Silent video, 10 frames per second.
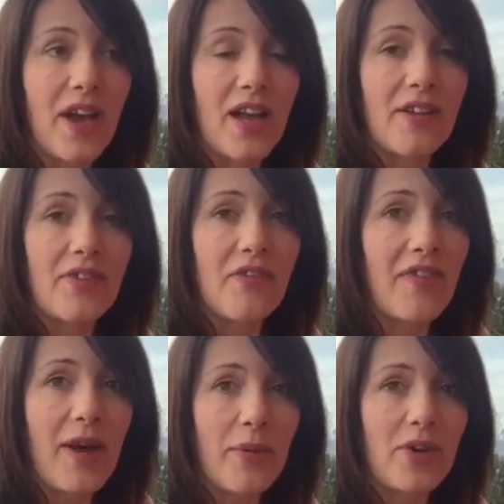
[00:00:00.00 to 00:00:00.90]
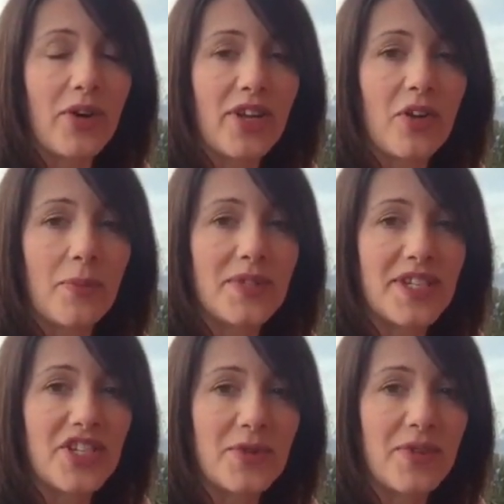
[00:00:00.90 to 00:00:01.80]
I love the fact we're not in
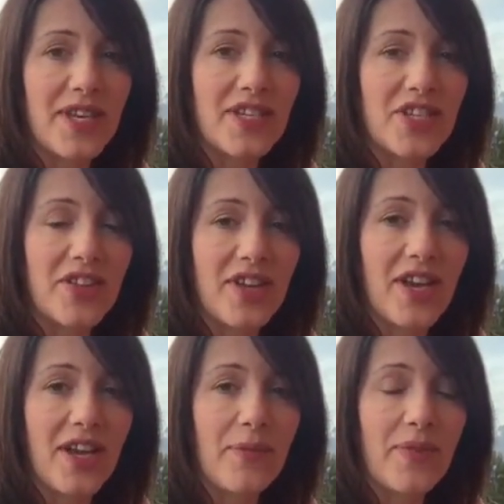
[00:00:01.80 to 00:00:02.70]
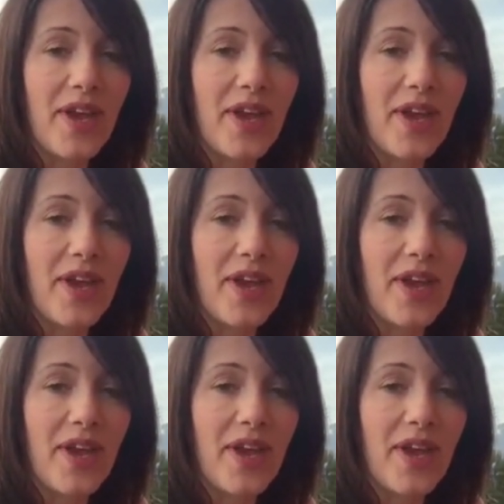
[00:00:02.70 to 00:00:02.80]
competition with each other.